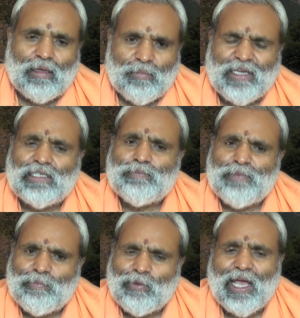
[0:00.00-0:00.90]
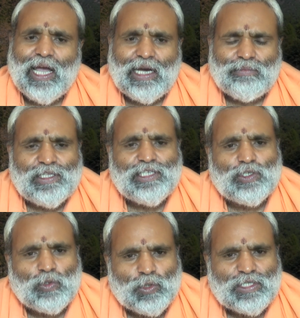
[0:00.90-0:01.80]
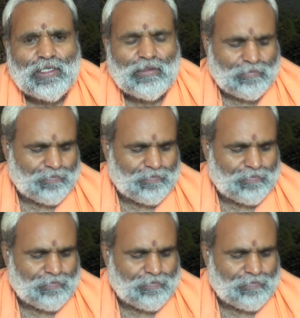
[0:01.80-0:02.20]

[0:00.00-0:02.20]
Because people have this notion.